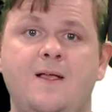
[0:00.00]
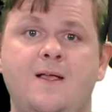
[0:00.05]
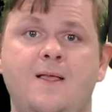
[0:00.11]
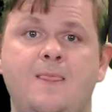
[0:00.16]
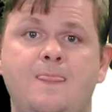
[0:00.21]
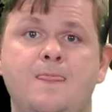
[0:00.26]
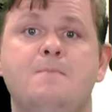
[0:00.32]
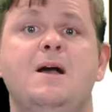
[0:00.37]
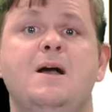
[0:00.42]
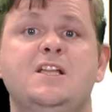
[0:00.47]

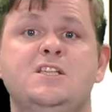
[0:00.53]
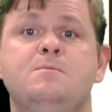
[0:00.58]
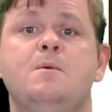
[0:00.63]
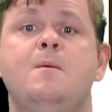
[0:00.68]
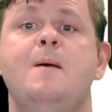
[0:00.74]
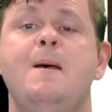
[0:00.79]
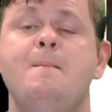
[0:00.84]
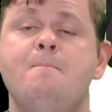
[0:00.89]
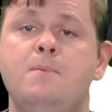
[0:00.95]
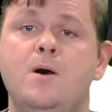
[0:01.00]
The
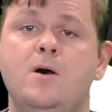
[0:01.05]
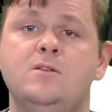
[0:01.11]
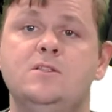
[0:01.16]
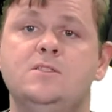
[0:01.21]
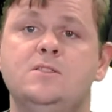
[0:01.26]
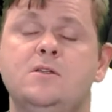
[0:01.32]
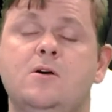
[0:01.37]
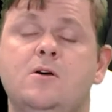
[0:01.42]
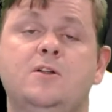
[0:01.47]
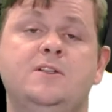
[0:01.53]
maximum
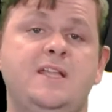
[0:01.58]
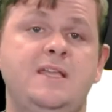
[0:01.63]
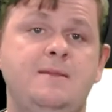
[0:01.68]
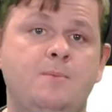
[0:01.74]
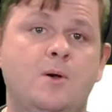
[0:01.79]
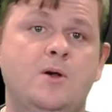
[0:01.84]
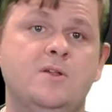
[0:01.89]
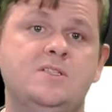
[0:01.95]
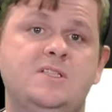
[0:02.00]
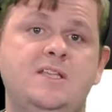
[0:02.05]
emboss or
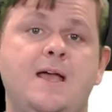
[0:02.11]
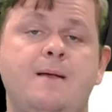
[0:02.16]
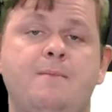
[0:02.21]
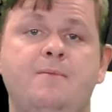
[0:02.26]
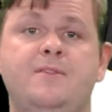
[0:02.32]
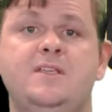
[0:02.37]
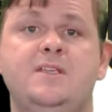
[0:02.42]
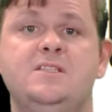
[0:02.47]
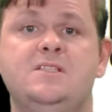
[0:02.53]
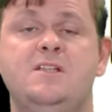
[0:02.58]
deboss
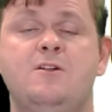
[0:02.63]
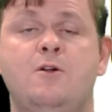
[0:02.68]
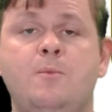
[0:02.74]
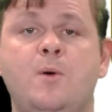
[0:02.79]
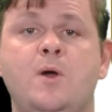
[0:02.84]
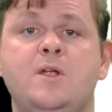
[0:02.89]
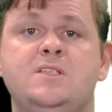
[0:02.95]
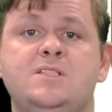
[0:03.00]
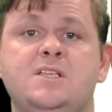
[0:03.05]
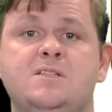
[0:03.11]
depth is
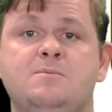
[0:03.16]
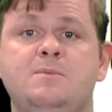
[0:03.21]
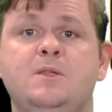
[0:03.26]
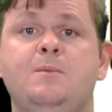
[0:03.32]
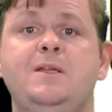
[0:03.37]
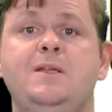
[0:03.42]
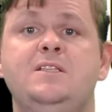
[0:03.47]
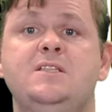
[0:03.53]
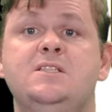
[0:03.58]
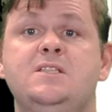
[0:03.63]

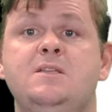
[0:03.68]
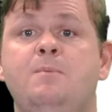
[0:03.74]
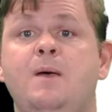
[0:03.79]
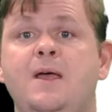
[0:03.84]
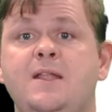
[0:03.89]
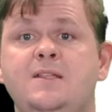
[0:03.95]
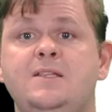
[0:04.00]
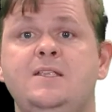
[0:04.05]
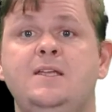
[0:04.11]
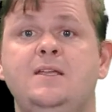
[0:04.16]
0.6mm
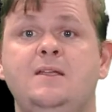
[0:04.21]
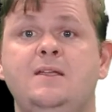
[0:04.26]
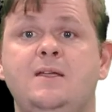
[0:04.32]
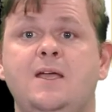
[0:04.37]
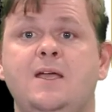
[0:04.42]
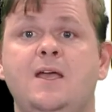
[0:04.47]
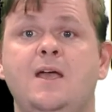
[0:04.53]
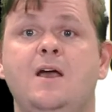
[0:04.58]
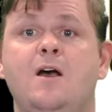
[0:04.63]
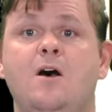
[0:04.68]
depending
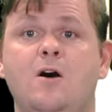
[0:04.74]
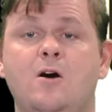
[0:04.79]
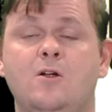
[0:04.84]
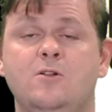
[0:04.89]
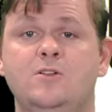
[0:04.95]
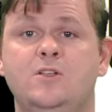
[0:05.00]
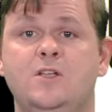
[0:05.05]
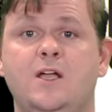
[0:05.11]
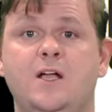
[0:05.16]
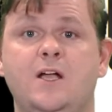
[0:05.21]

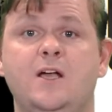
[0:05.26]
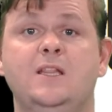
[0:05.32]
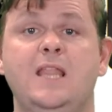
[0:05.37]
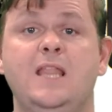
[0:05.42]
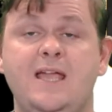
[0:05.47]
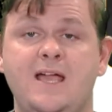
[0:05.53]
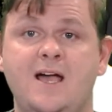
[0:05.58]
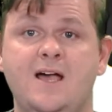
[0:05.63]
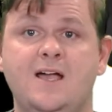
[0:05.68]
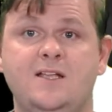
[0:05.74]
on
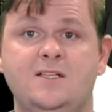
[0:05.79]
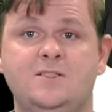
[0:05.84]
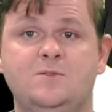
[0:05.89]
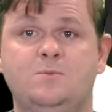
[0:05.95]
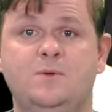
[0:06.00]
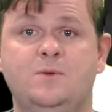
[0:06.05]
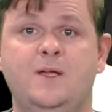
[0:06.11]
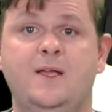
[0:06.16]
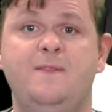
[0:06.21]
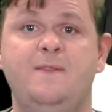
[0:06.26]
layer height,
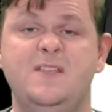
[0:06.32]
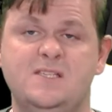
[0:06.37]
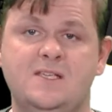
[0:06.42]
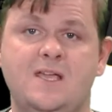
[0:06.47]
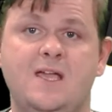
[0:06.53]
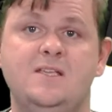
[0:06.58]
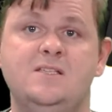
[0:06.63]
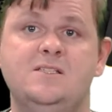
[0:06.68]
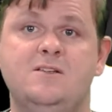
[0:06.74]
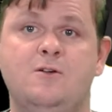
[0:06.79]
in this
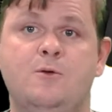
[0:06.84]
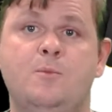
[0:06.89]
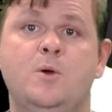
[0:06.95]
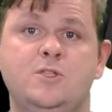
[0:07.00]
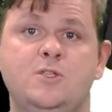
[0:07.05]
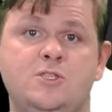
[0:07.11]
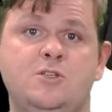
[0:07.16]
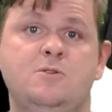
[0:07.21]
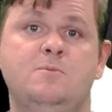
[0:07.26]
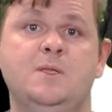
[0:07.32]
case
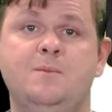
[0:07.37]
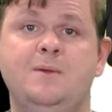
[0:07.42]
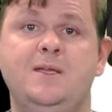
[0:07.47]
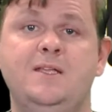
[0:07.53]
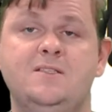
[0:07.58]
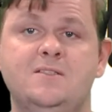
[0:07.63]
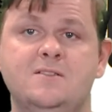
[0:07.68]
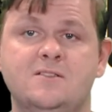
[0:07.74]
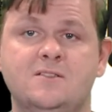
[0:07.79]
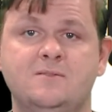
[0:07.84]

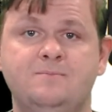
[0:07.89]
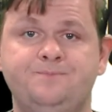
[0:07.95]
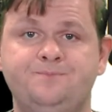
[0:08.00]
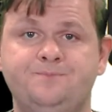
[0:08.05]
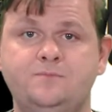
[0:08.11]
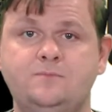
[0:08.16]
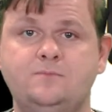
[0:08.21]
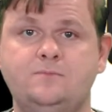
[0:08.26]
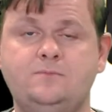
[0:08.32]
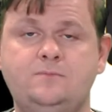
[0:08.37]
0.2mm.
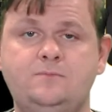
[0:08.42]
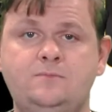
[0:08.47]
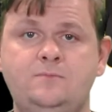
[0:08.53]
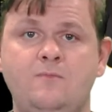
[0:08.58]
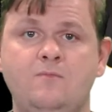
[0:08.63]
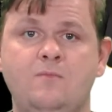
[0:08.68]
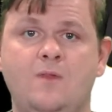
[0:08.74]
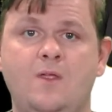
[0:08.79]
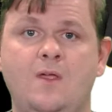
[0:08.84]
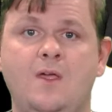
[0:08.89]

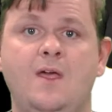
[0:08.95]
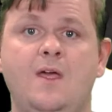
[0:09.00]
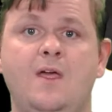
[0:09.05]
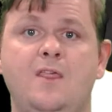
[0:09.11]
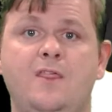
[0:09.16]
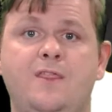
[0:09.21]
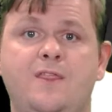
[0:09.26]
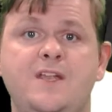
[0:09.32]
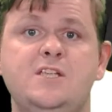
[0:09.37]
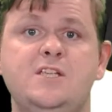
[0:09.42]

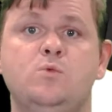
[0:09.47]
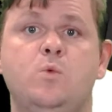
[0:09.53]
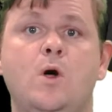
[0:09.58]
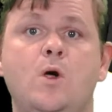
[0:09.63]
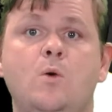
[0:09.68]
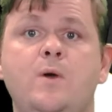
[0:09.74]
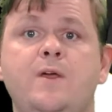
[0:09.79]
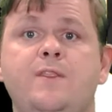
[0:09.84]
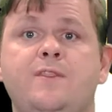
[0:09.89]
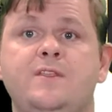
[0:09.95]
Thinnest
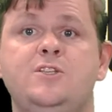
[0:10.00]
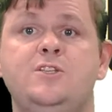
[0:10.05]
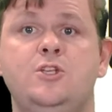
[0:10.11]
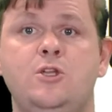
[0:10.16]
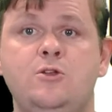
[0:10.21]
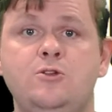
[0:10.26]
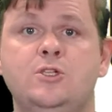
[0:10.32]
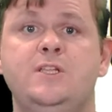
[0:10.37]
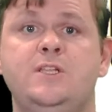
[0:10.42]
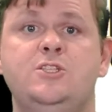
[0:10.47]
wall width is
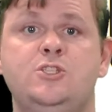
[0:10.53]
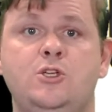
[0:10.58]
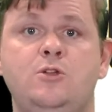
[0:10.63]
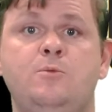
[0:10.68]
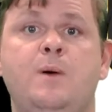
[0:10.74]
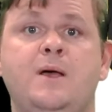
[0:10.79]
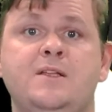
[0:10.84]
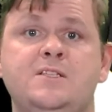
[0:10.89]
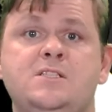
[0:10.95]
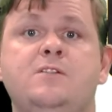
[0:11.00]
usually 2
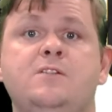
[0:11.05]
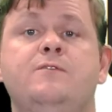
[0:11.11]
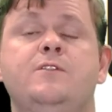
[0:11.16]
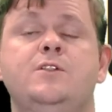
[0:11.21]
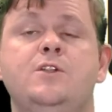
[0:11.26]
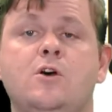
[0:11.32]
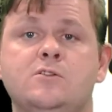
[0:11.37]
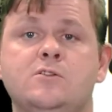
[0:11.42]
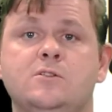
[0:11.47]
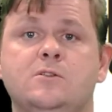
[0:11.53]
passes of the
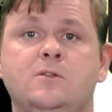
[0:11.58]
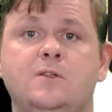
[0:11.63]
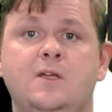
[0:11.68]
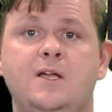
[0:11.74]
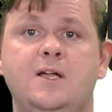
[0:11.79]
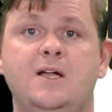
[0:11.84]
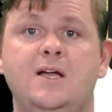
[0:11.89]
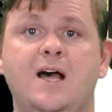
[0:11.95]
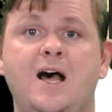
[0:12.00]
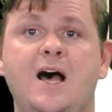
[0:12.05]
nozzle,
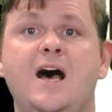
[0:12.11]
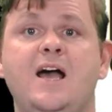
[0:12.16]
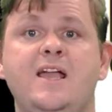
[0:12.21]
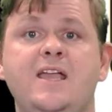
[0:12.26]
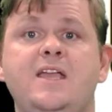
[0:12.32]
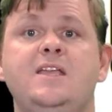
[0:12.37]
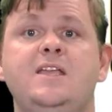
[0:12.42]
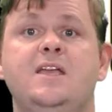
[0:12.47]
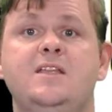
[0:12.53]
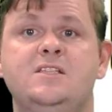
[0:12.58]

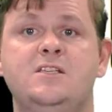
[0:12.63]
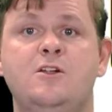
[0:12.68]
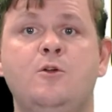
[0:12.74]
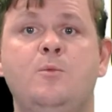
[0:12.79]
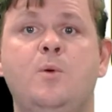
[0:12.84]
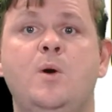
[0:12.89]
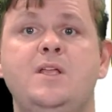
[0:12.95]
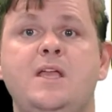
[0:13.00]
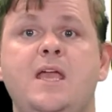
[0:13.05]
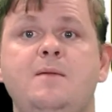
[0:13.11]
i.e.
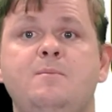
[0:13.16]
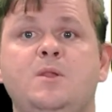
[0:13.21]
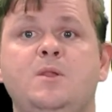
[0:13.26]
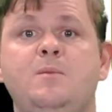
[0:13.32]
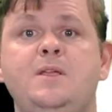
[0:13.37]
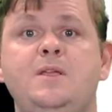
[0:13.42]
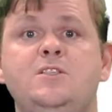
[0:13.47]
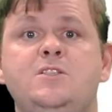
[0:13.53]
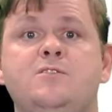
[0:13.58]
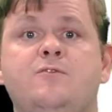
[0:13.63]

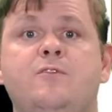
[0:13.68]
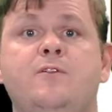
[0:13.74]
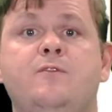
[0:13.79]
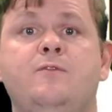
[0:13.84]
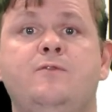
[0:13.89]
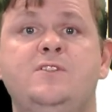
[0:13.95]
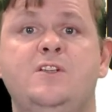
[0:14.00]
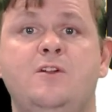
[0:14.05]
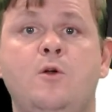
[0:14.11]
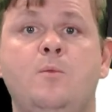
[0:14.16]
0.8mm for a
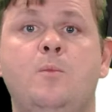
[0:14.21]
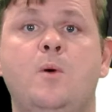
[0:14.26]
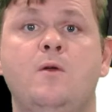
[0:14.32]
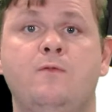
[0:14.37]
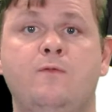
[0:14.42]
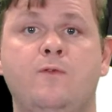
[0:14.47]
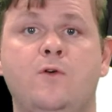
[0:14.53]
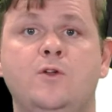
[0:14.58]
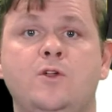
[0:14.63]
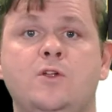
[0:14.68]

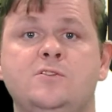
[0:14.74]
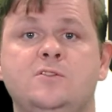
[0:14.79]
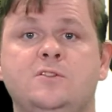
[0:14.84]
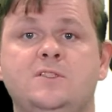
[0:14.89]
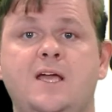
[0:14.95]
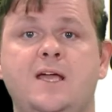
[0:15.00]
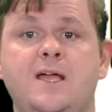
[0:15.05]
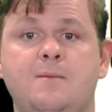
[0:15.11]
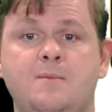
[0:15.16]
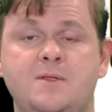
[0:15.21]
0.4 nozzle
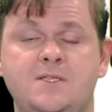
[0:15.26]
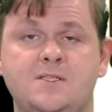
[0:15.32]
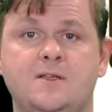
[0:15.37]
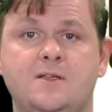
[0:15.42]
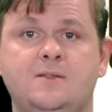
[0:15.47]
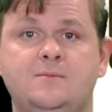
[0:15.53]
diameter.